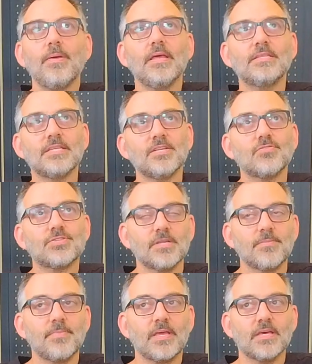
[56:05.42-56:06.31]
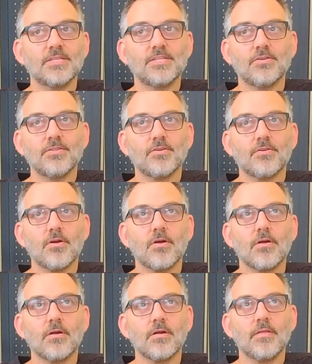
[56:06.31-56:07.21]
it's interesting because there
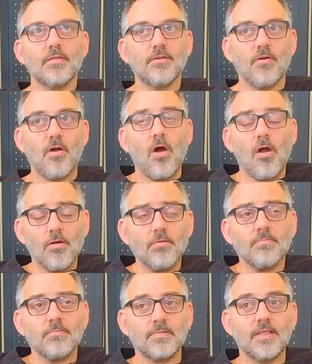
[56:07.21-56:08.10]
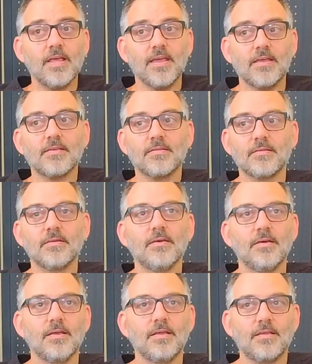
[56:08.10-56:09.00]
are like
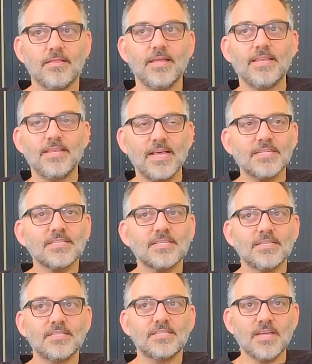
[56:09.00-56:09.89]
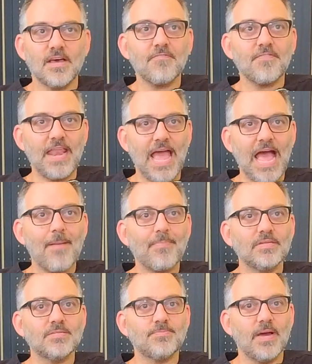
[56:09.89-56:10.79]
clandestine stuff that
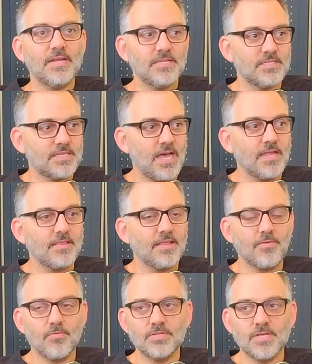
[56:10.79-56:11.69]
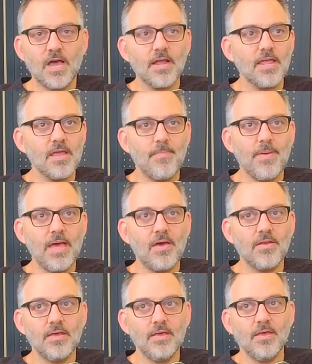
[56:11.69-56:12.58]
happens by design, like we're talking
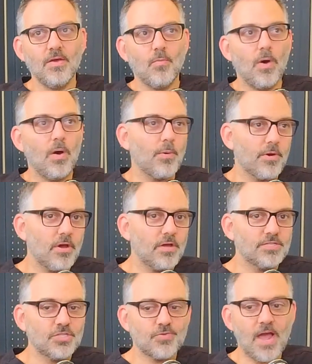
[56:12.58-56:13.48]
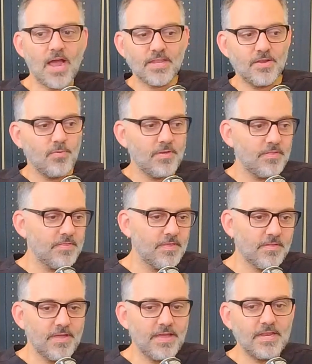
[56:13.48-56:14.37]
about, while we're all distracted with
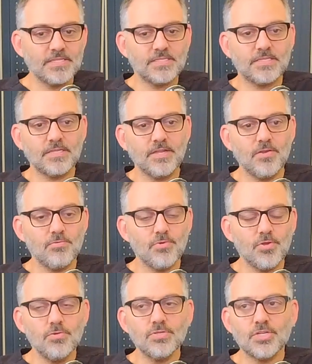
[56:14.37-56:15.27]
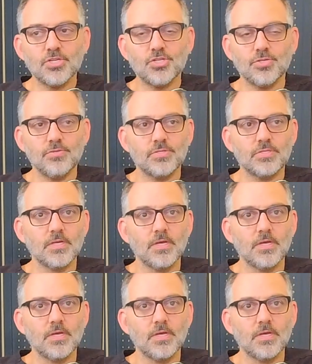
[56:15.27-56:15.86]
the latest news issues.